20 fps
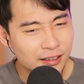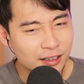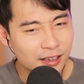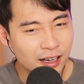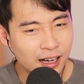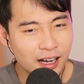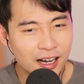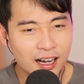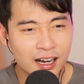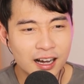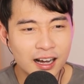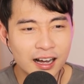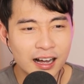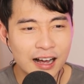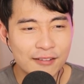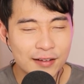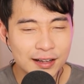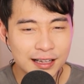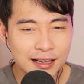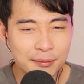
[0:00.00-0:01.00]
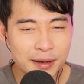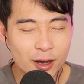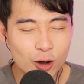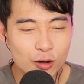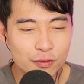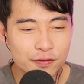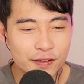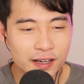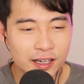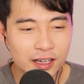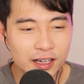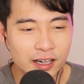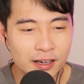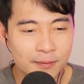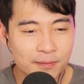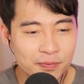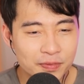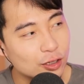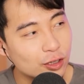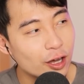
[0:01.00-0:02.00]
Have I done my own finger?
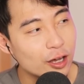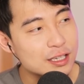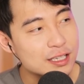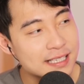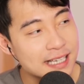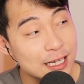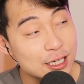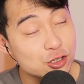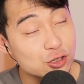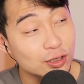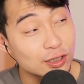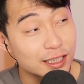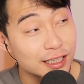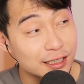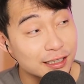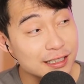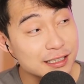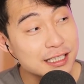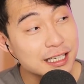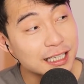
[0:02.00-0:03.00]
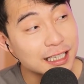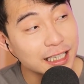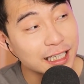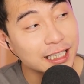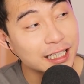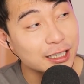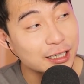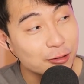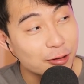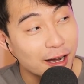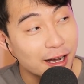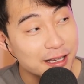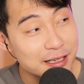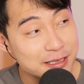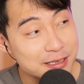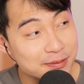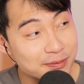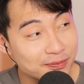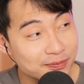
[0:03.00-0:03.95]
Not sexually, just cleaning-wise.